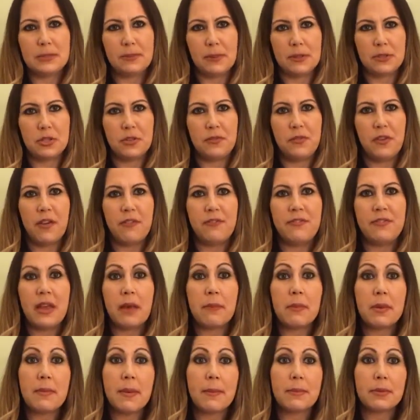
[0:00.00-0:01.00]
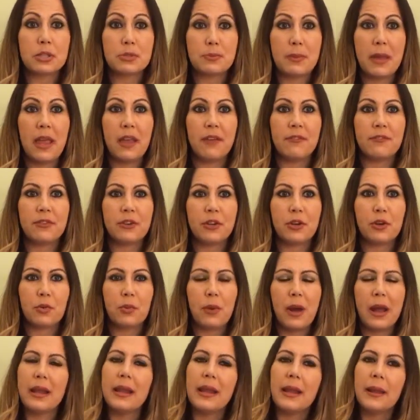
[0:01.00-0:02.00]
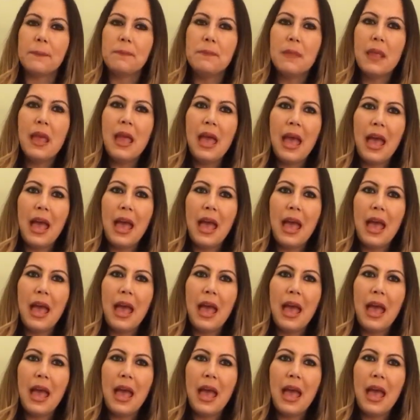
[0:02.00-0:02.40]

especially if you have family members paying for your wedding.